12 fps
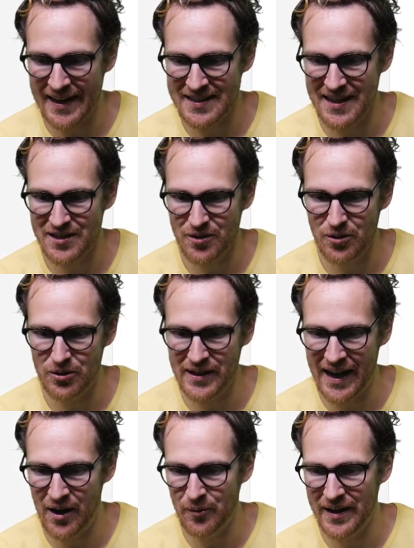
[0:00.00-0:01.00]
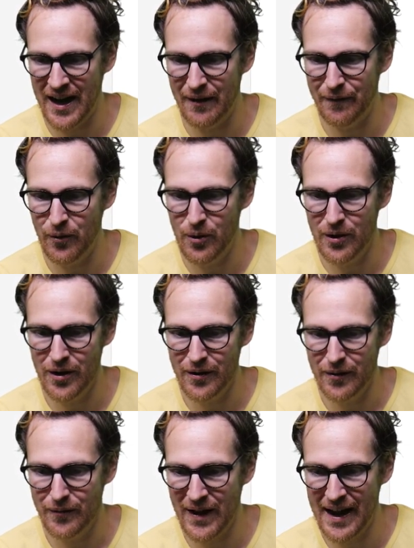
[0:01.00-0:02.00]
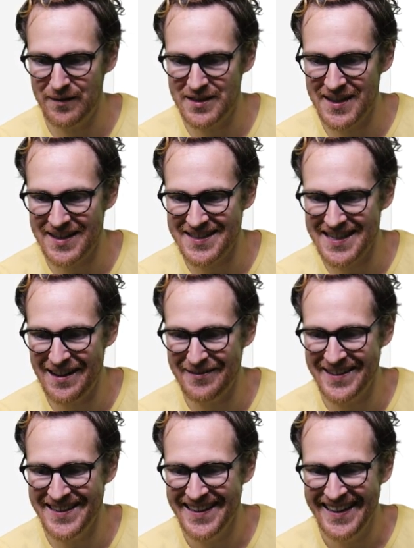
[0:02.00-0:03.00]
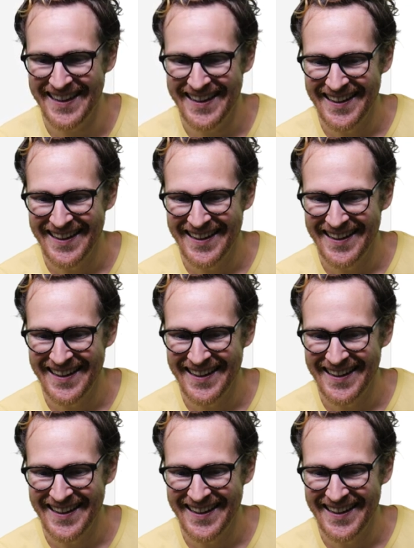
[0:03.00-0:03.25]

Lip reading: As I scroll down, we got 4, 5, 6, 7.